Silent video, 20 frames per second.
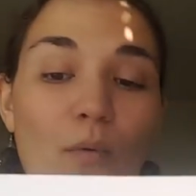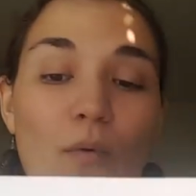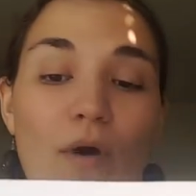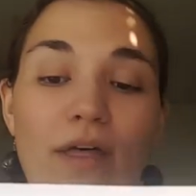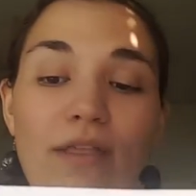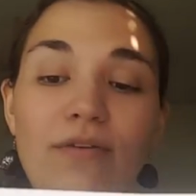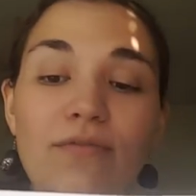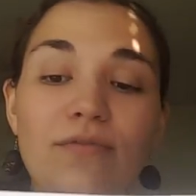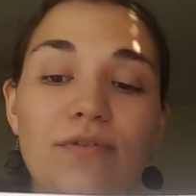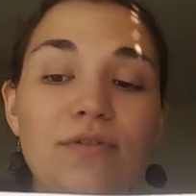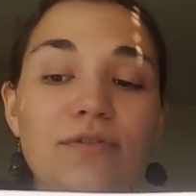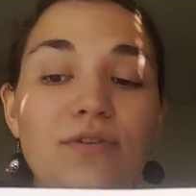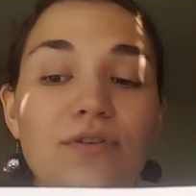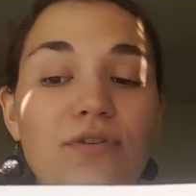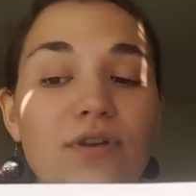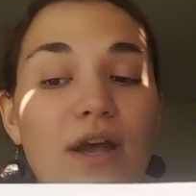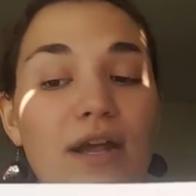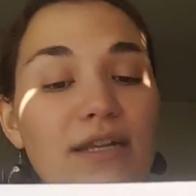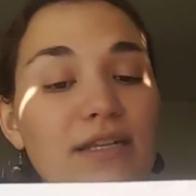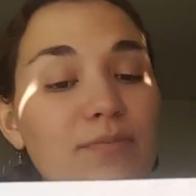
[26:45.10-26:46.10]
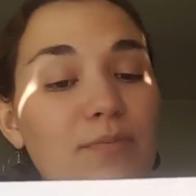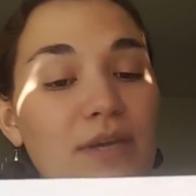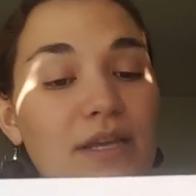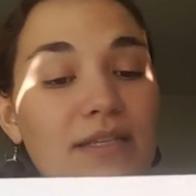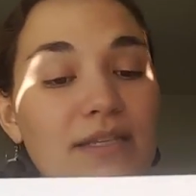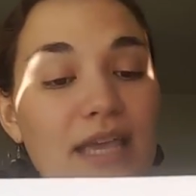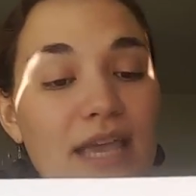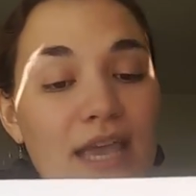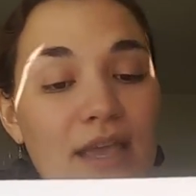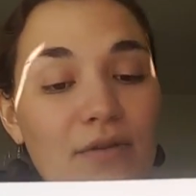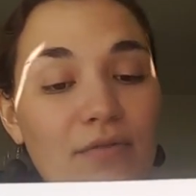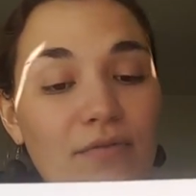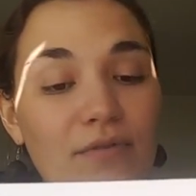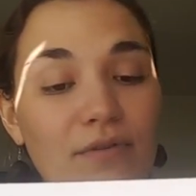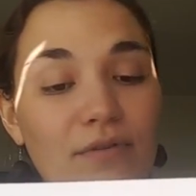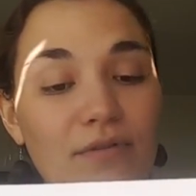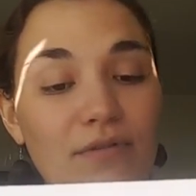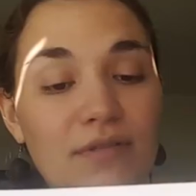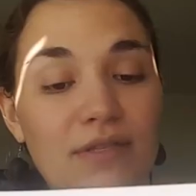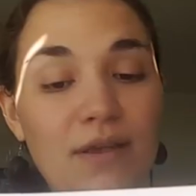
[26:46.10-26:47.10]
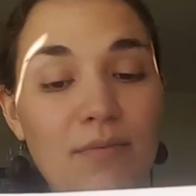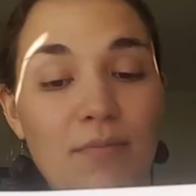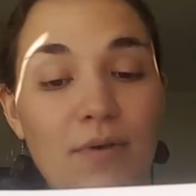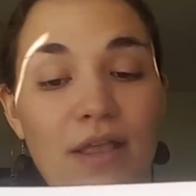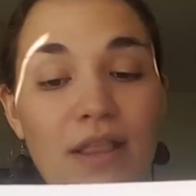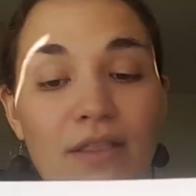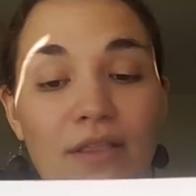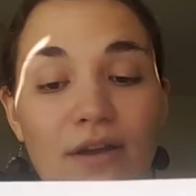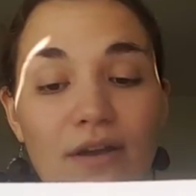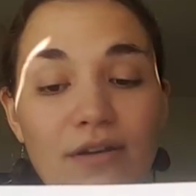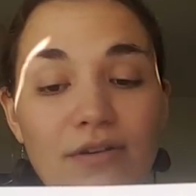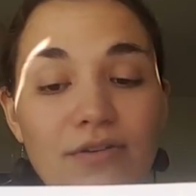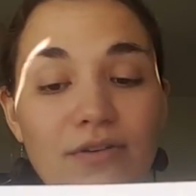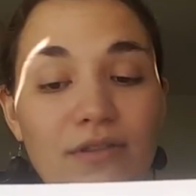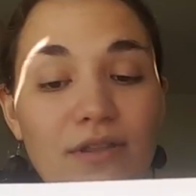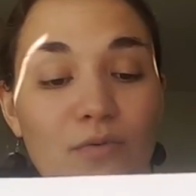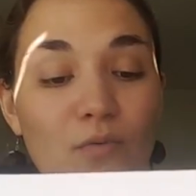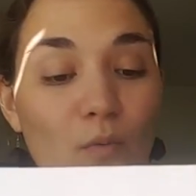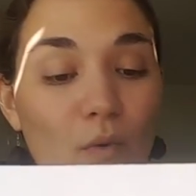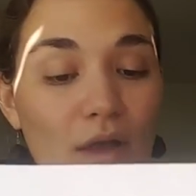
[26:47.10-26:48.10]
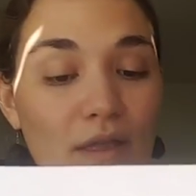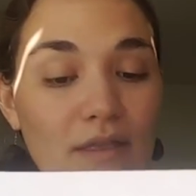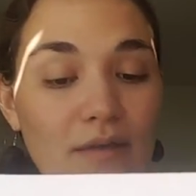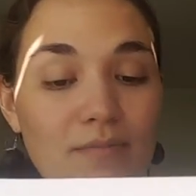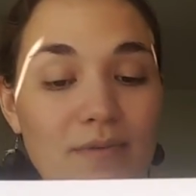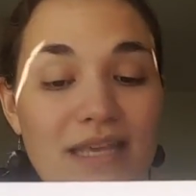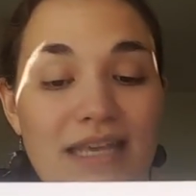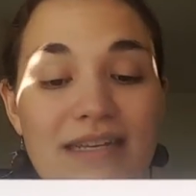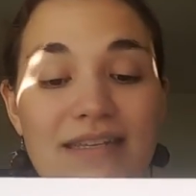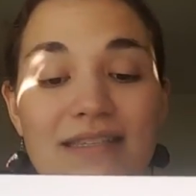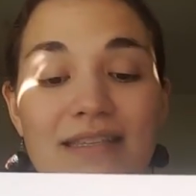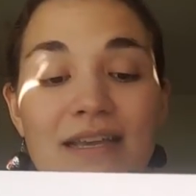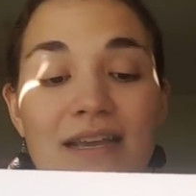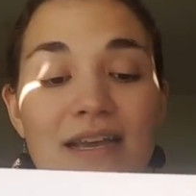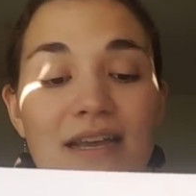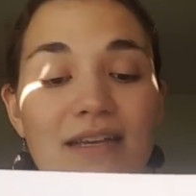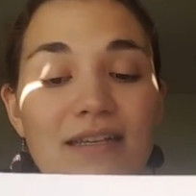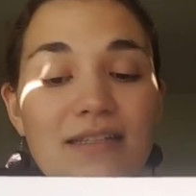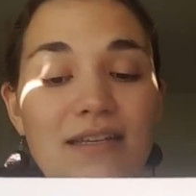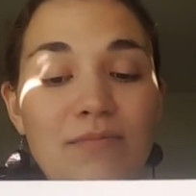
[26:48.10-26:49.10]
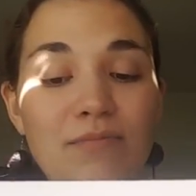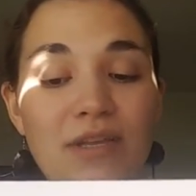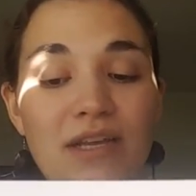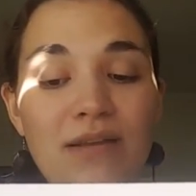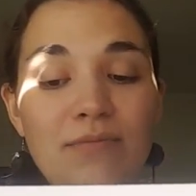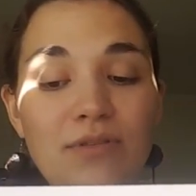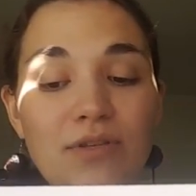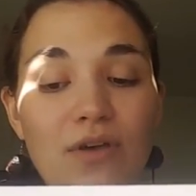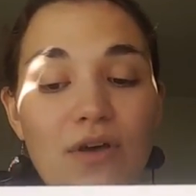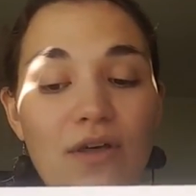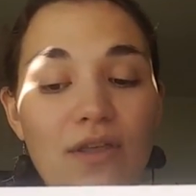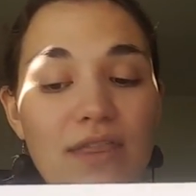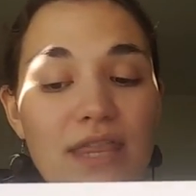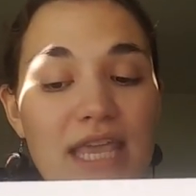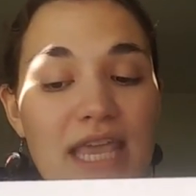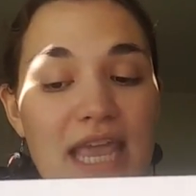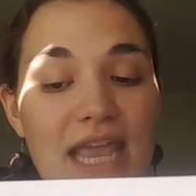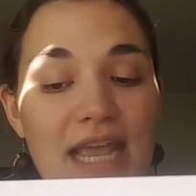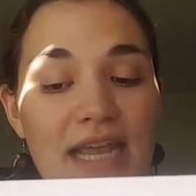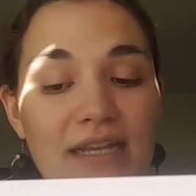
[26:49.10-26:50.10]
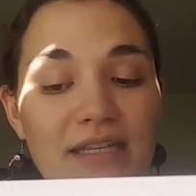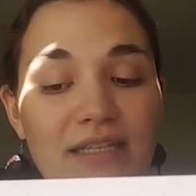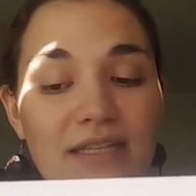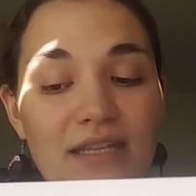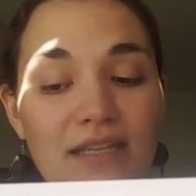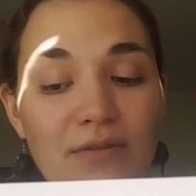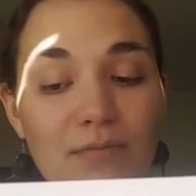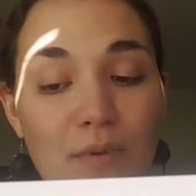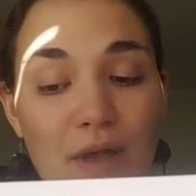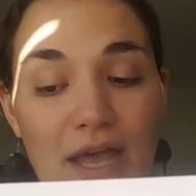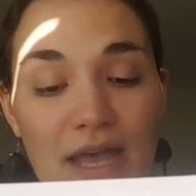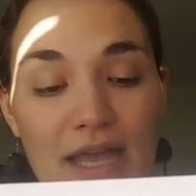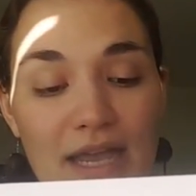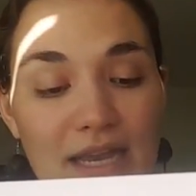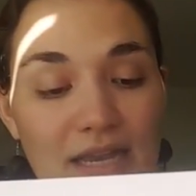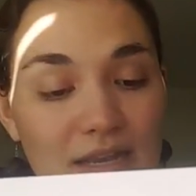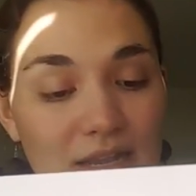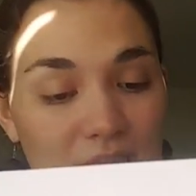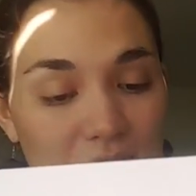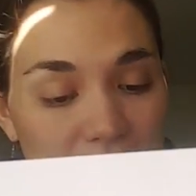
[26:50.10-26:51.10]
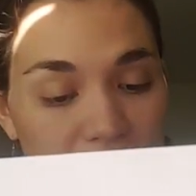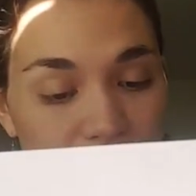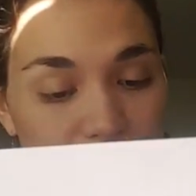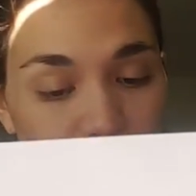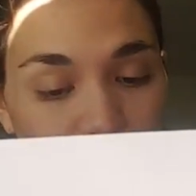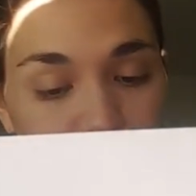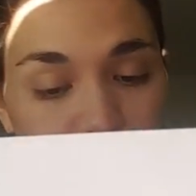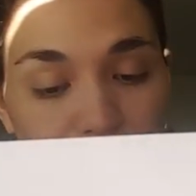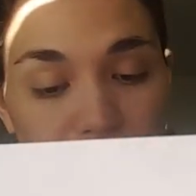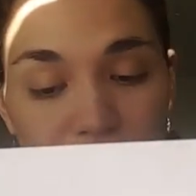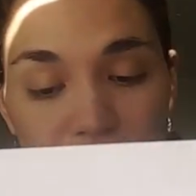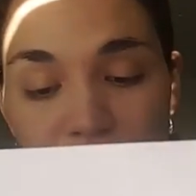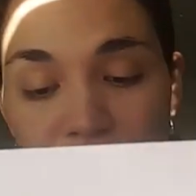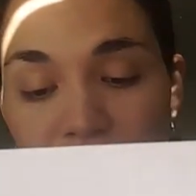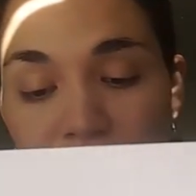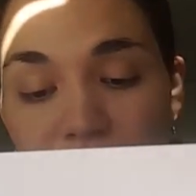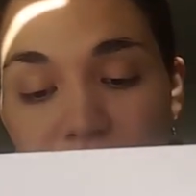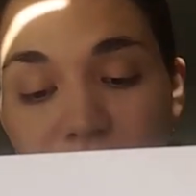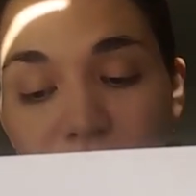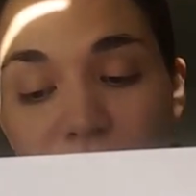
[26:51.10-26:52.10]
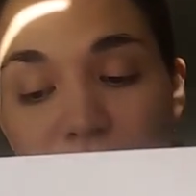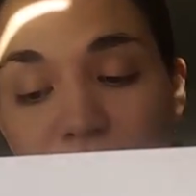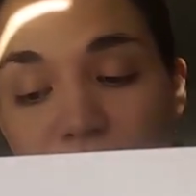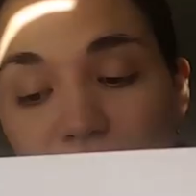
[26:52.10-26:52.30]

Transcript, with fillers: Wallaroos are not as big as kangaroos, but larger than wallabies, sometimes called the antilopine kangaroo. There are